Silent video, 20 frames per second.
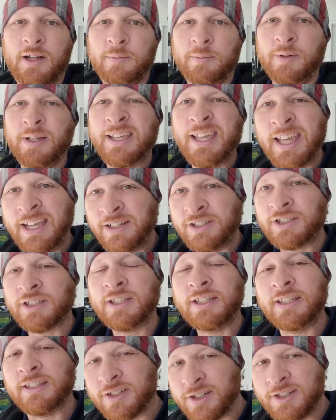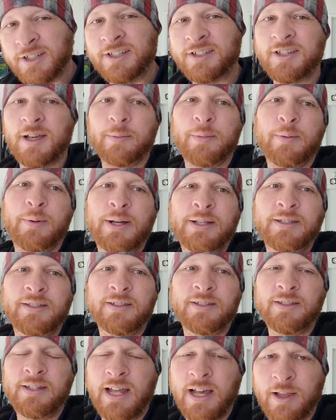Occasionally during the summer months,
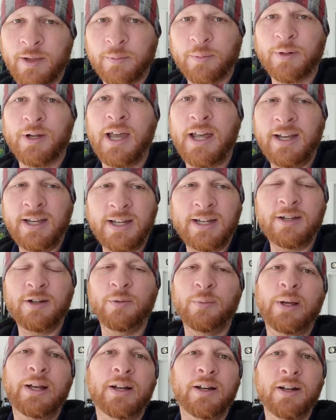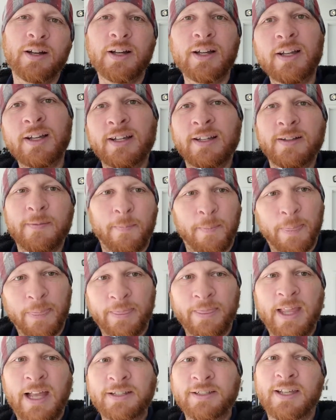now that we're heading into winter,
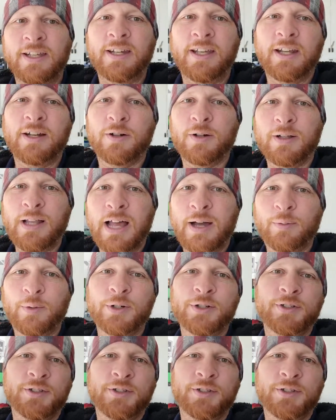that's going to get a whole lot worse.